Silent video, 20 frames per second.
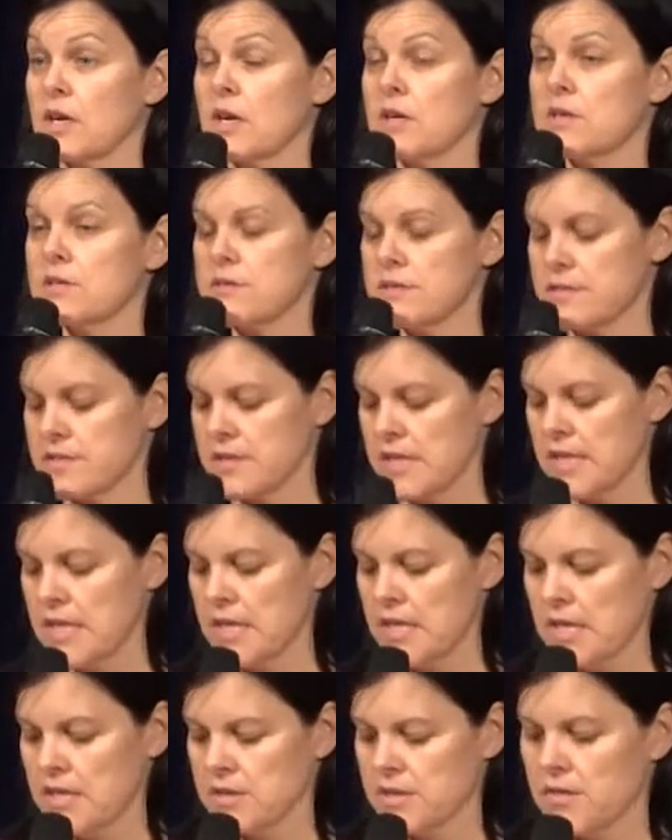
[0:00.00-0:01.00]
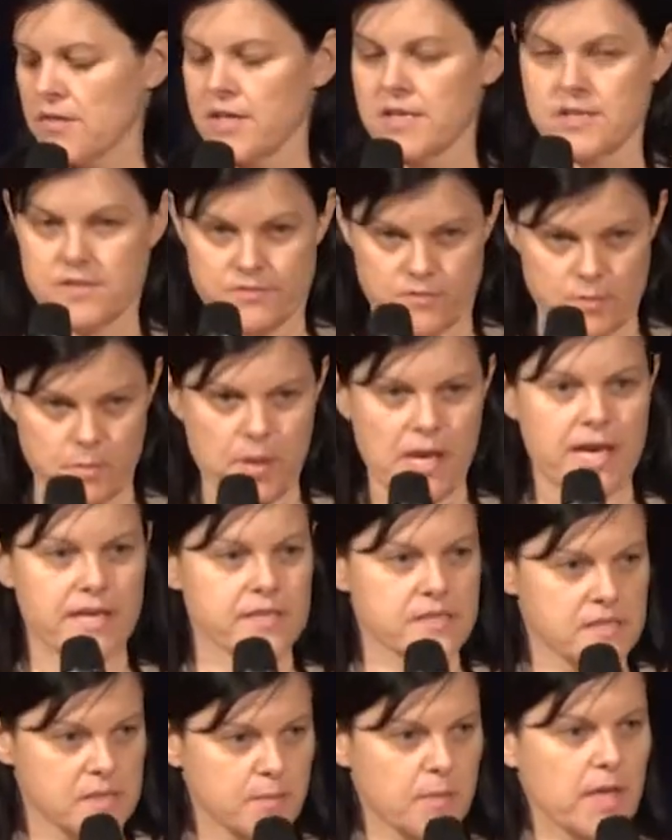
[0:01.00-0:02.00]
Goals. So these have
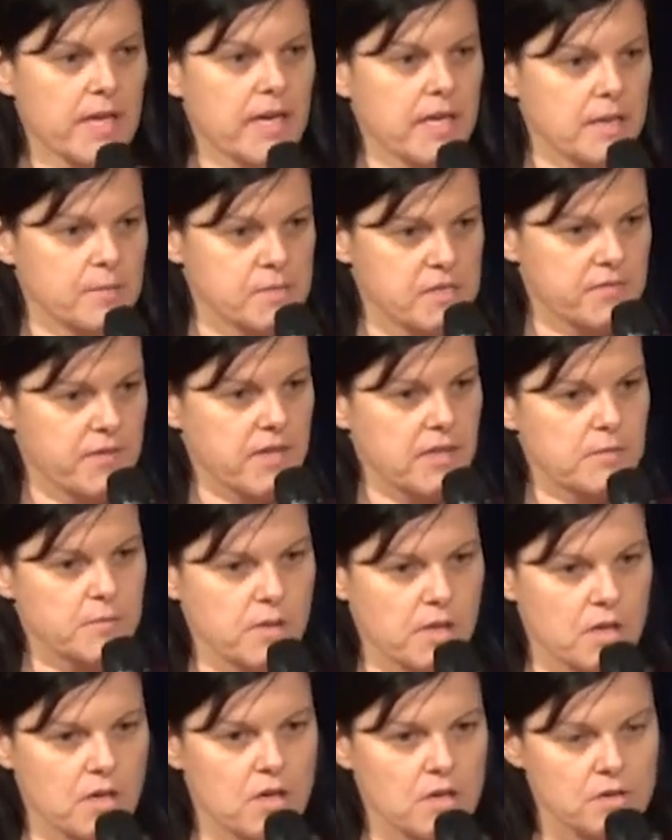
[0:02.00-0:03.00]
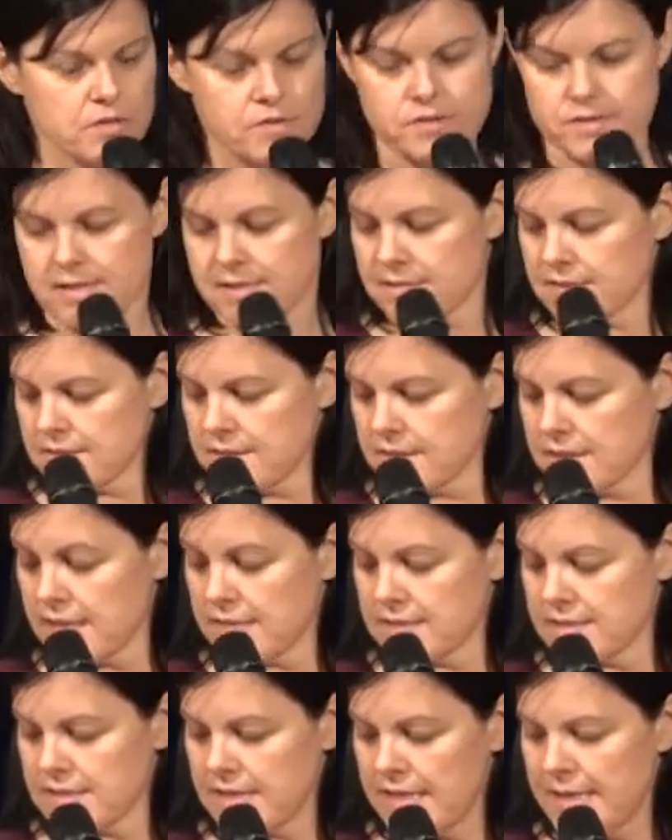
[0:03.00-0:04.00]
replaced the Millennium Development Goals.
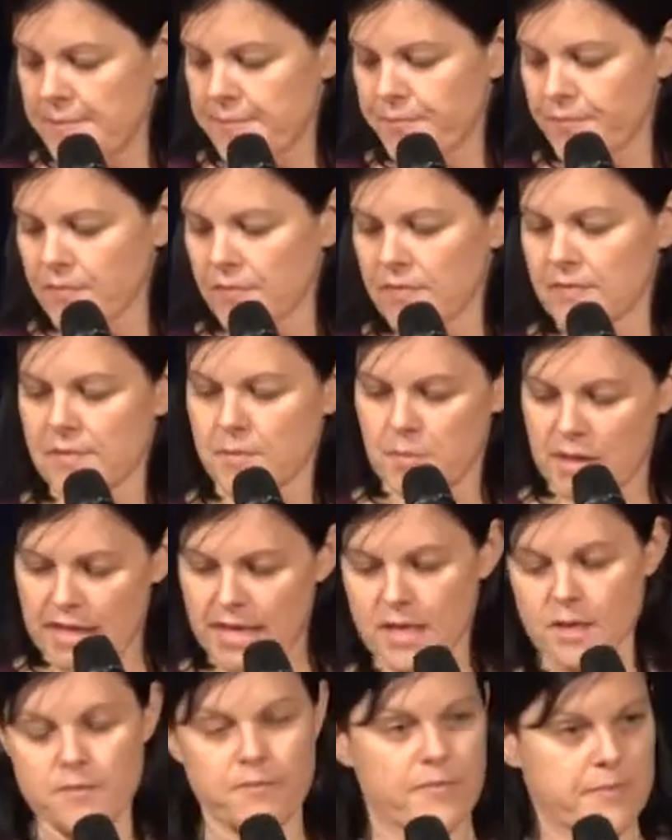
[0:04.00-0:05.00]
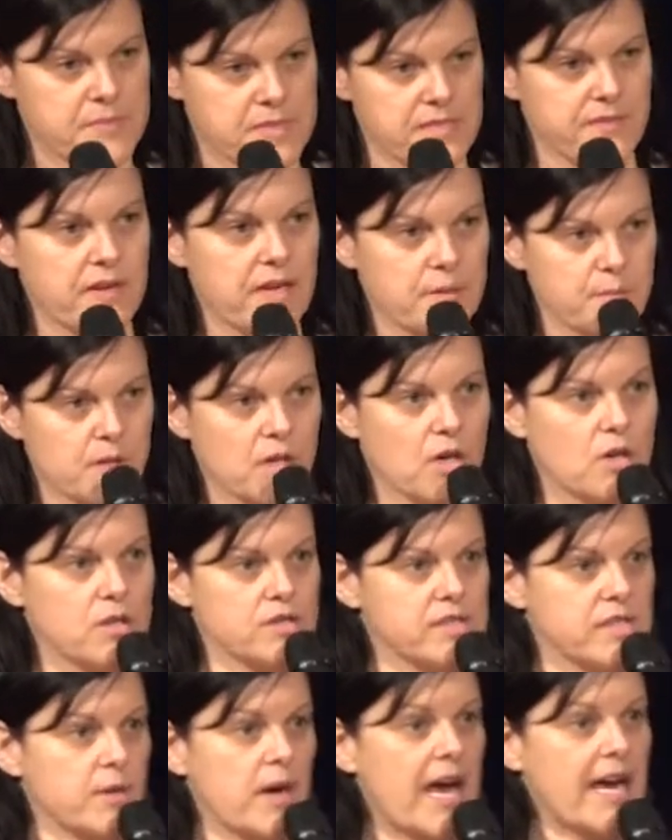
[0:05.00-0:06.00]
There's Millennium Development
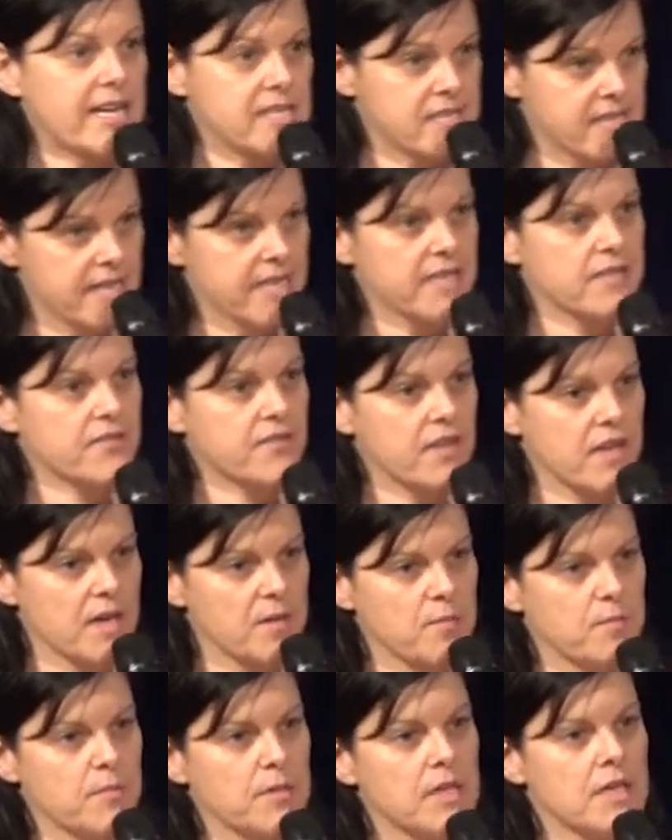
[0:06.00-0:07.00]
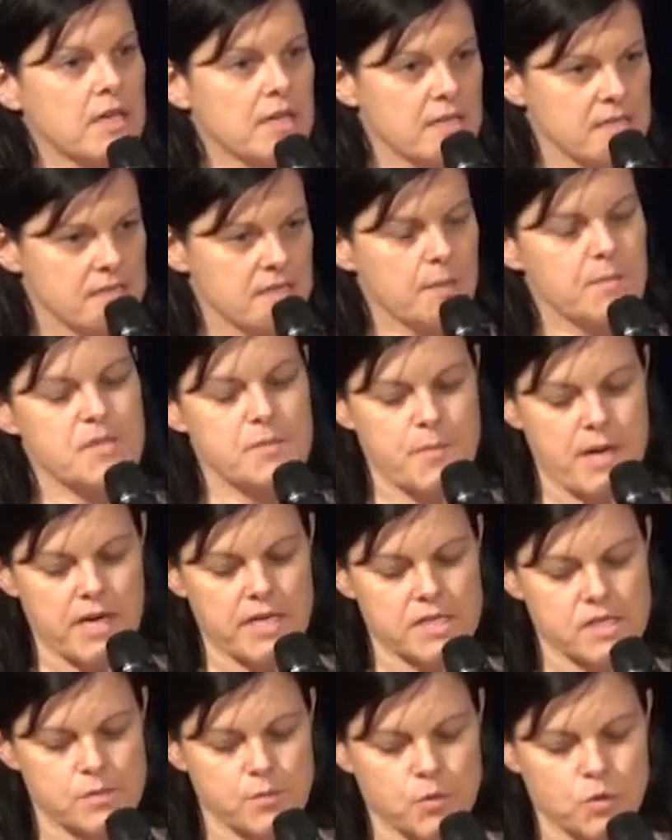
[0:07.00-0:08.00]
Goals, there are 18 of them, seemed
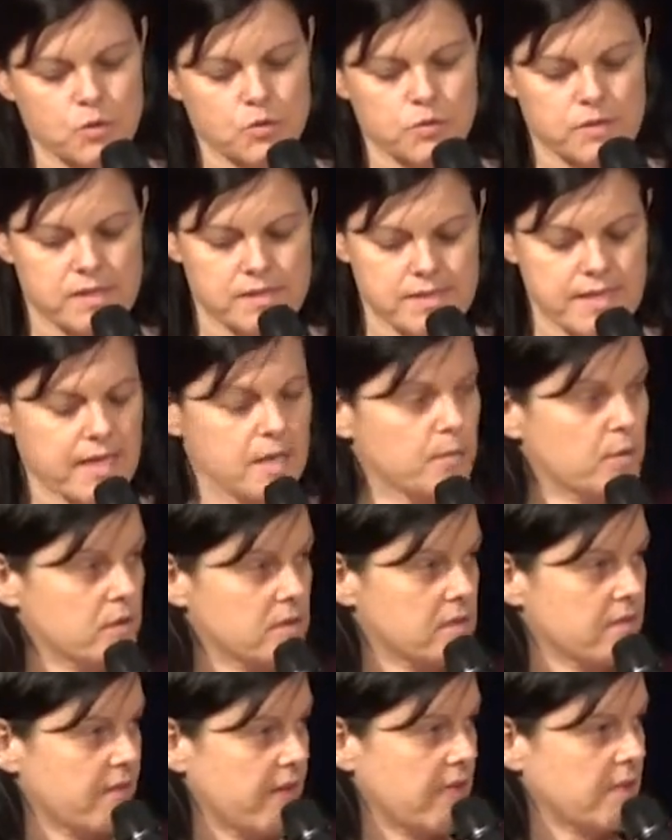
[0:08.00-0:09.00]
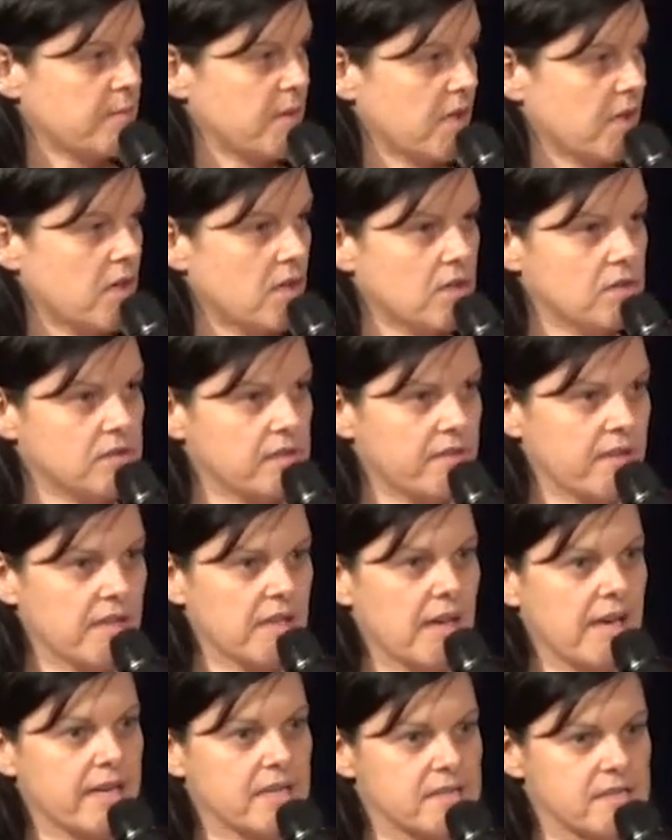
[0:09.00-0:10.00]
manageable. Sustainable Development Goals, I think
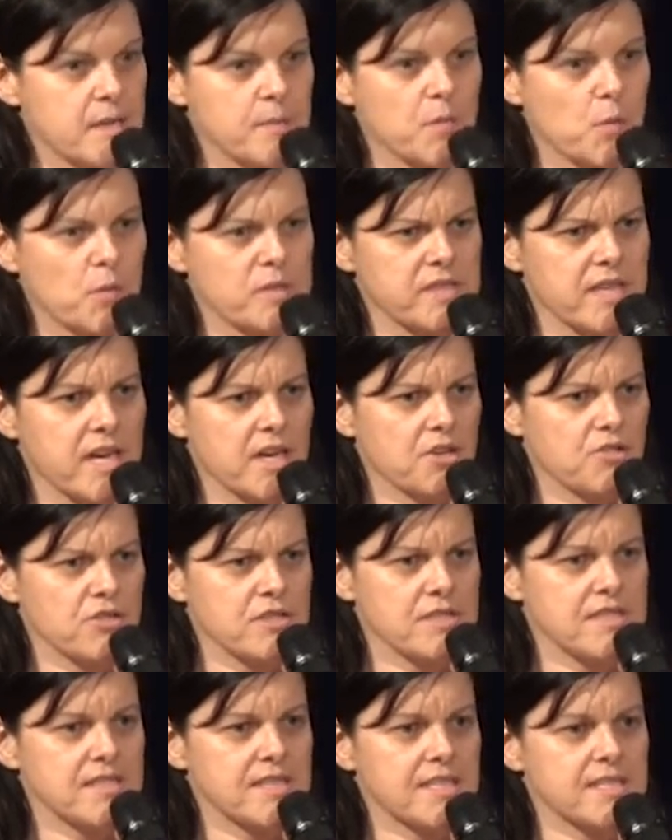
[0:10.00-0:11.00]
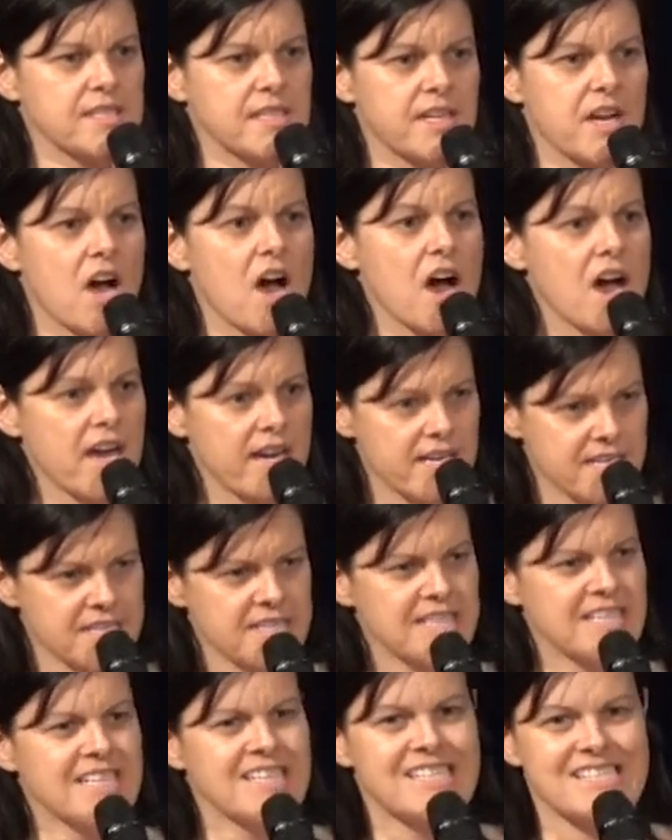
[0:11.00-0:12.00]
the latest number was 169
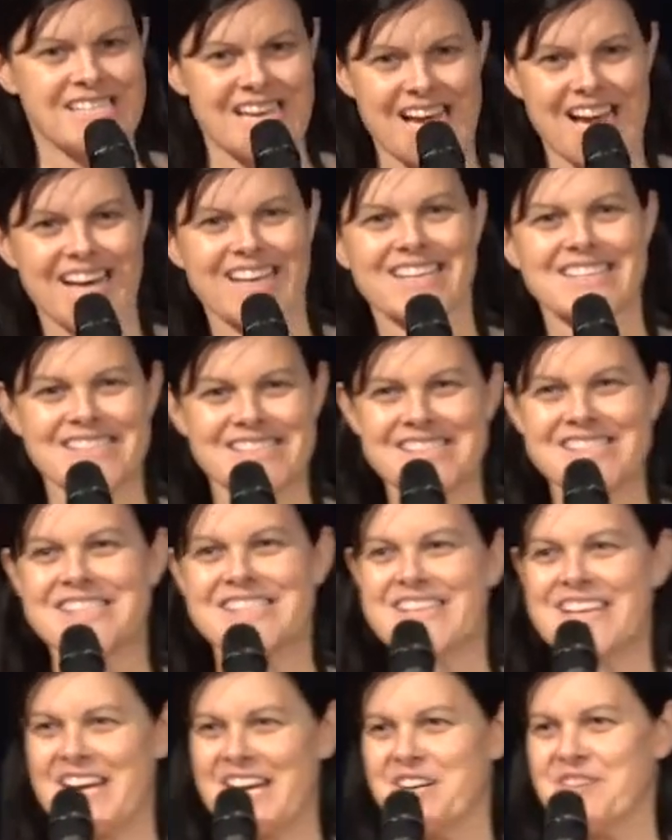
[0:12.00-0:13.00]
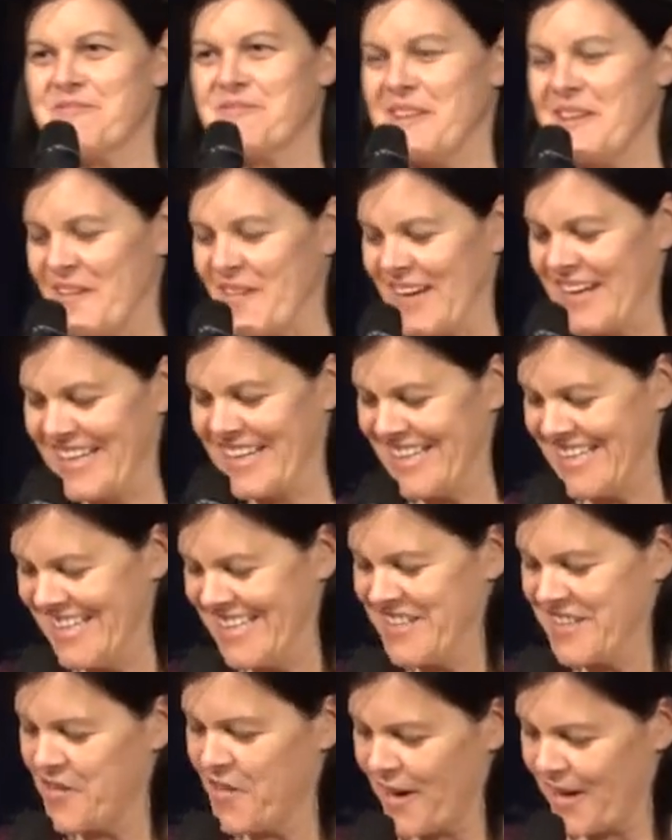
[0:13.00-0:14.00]
targets, quite
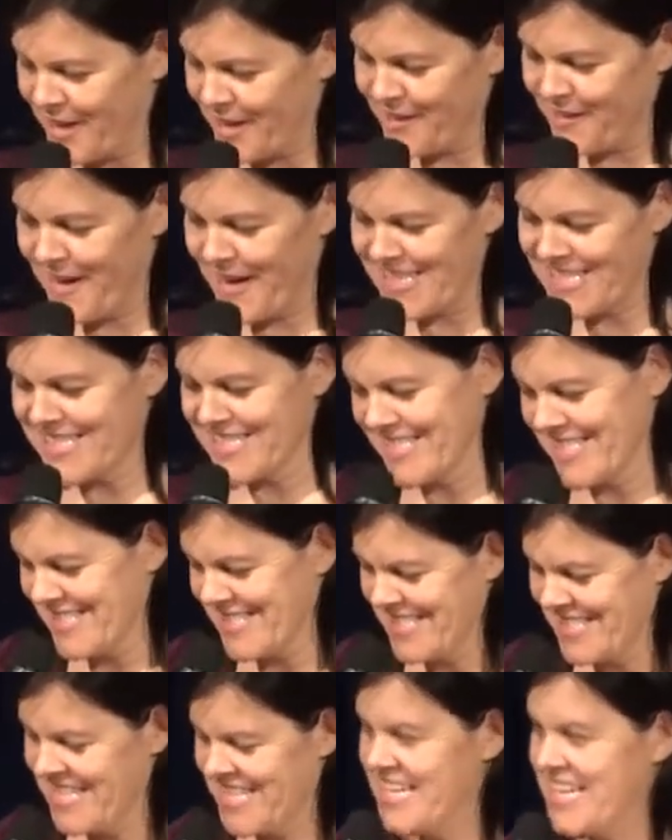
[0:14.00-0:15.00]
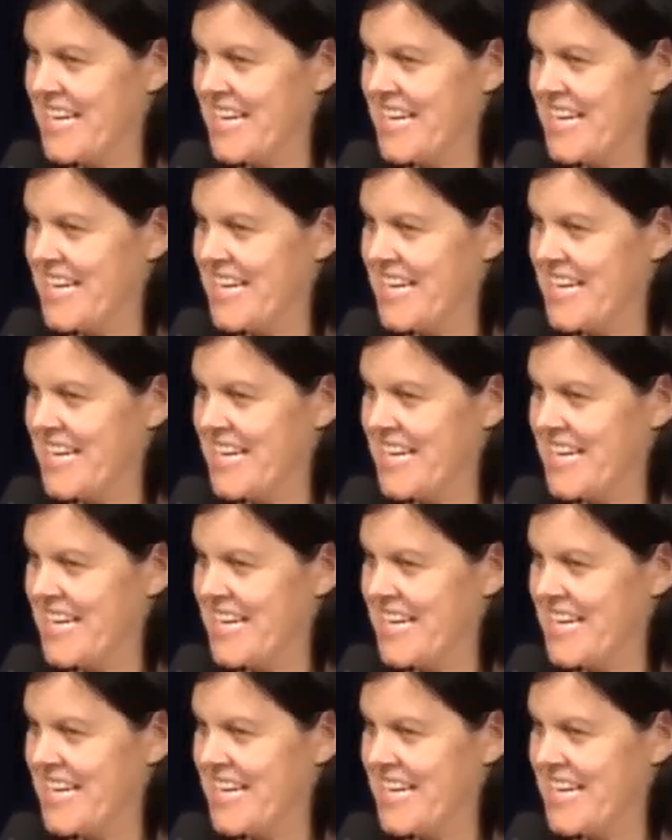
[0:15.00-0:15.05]
a courageous